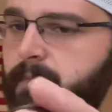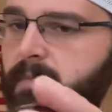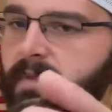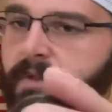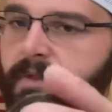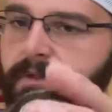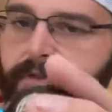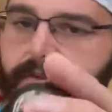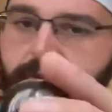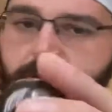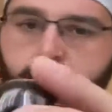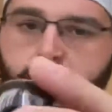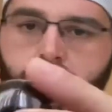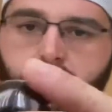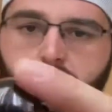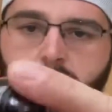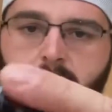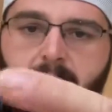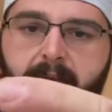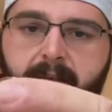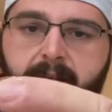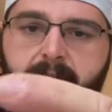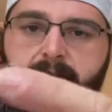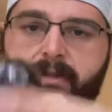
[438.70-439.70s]
Just a
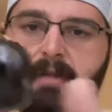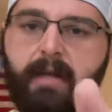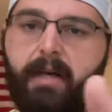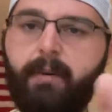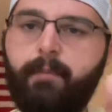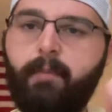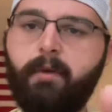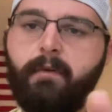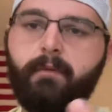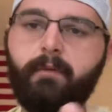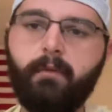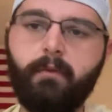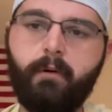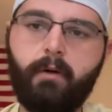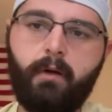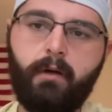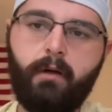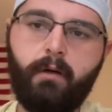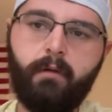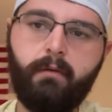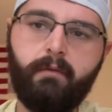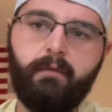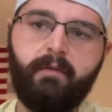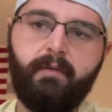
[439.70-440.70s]
great job
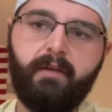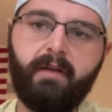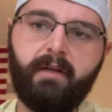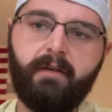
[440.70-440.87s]
overall.